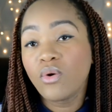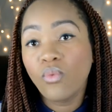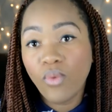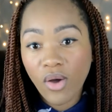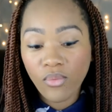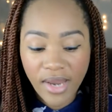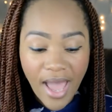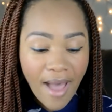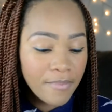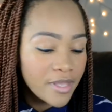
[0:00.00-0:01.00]
what would
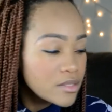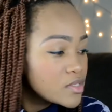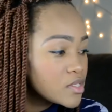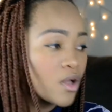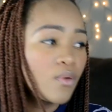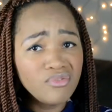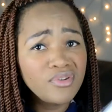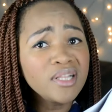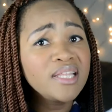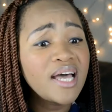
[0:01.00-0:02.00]
happen. So
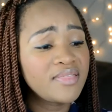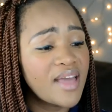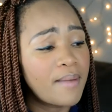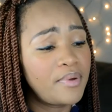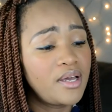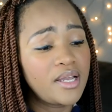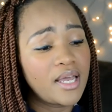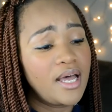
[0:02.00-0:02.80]
really like that book.